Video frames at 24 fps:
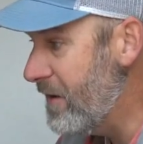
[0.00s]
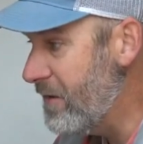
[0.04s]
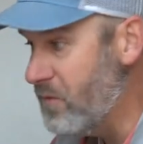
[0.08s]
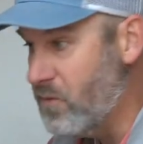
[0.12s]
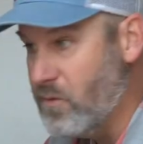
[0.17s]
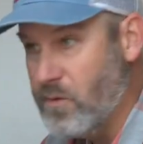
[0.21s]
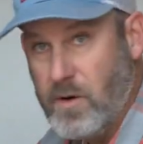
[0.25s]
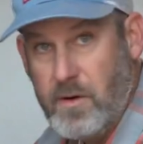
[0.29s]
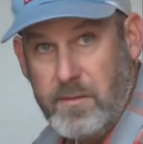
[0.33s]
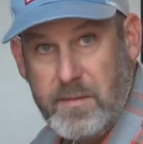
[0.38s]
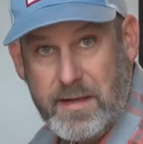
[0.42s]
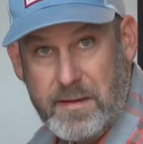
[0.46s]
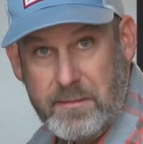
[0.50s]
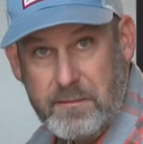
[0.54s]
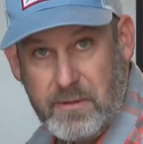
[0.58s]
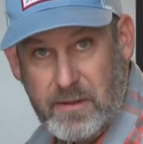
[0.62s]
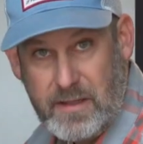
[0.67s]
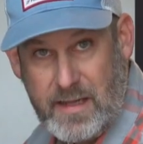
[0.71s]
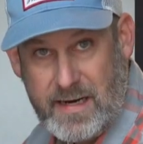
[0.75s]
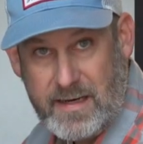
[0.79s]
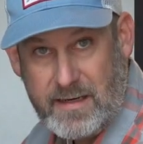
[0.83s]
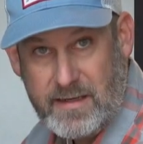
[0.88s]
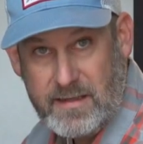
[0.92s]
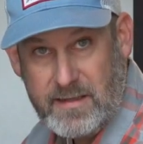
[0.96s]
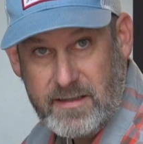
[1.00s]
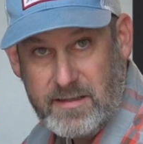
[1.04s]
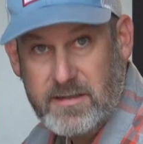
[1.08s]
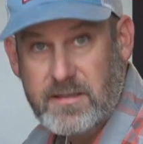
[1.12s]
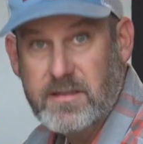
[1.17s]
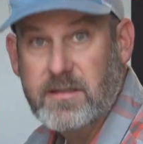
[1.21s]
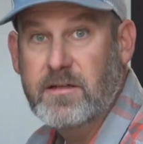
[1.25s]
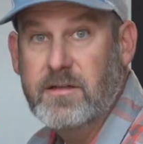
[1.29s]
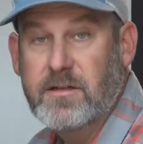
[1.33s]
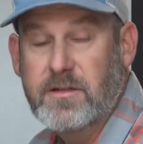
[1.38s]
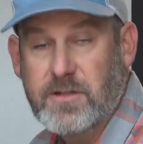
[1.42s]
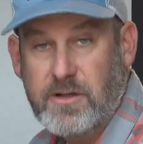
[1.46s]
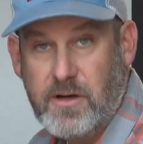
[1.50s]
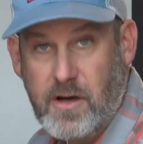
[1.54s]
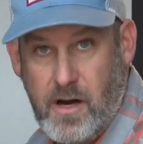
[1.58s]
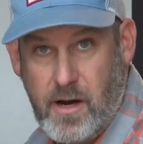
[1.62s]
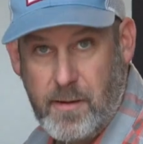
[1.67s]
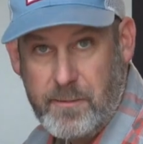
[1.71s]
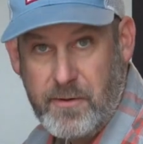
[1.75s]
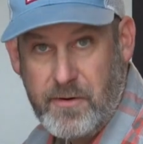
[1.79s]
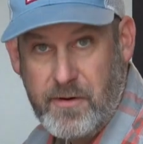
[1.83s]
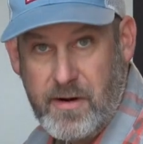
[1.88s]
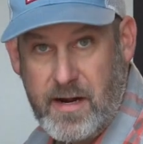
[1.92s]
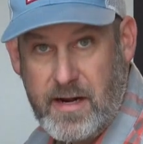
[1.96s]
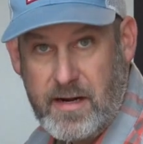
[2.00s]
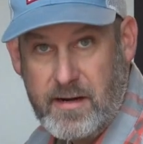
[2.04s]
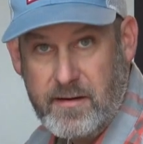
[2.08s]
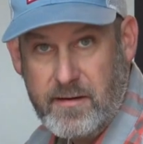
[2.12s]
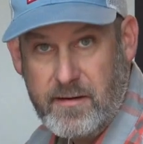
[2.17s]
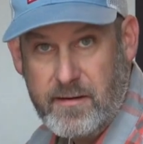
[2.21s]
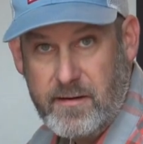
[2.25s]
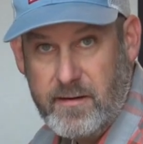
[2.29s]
warming blankets to operate.